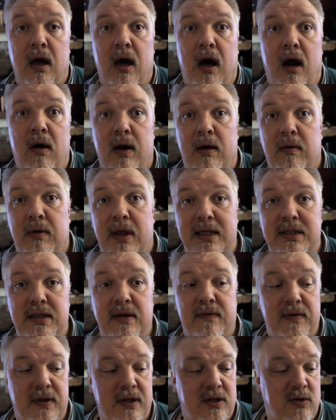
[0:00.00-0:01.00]
All right, well, that's it
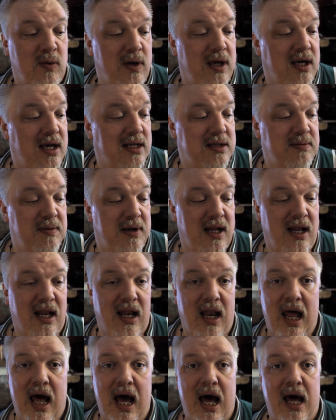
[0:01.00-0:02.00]
for this week. That's been a
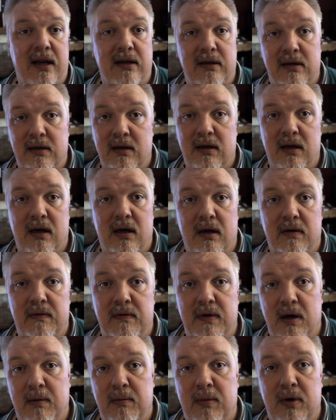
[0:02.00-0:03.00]
lot of
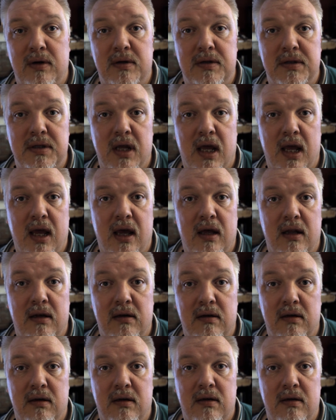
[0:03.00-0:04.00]
numbers
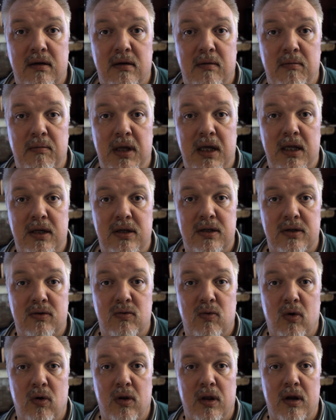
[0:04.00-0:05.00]
and me just
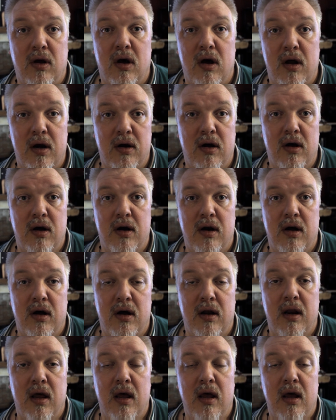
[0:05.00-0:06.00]
rolling on and on and
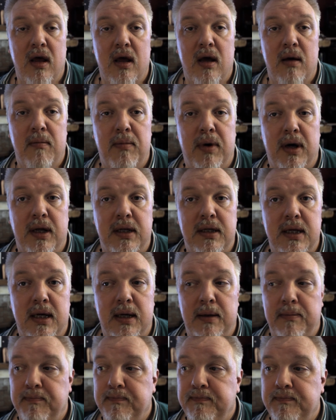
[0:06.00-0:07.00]
on. But
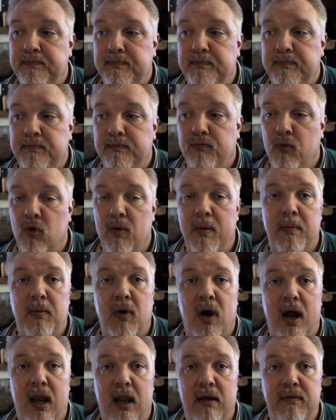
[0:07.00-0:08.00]
um, remember,
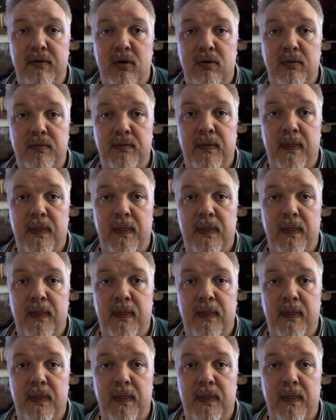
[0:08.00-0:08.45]
I love you.